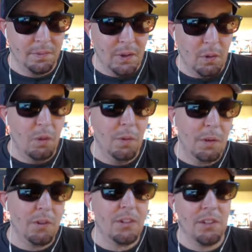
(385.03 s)
Well, you were
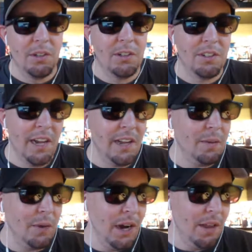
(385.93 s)
still slightly
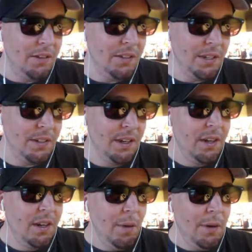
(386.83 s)
behind the scenes.
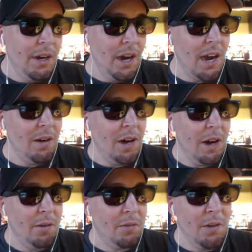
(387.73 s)
I mean, I
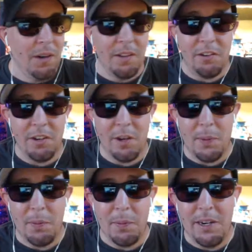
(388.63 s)
was running the ship. I
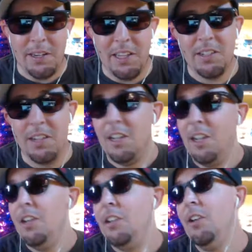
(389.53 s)
mean,
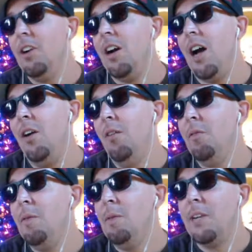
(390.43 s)
I don't
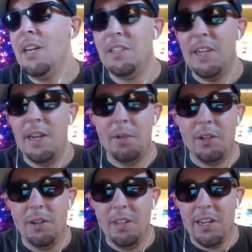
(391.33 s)
remember the guy's name, but
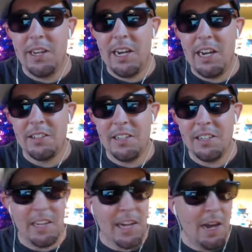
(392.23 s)
you're like asking the
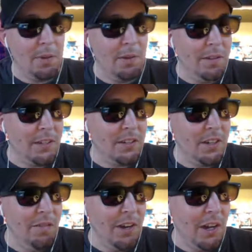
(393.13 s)
captain of Exxon
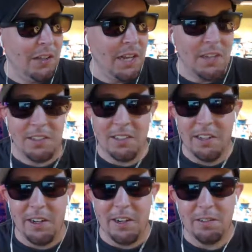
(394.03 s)
Valdez to
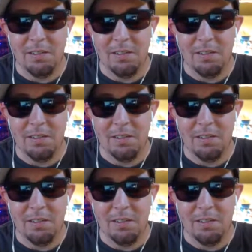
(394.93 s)
like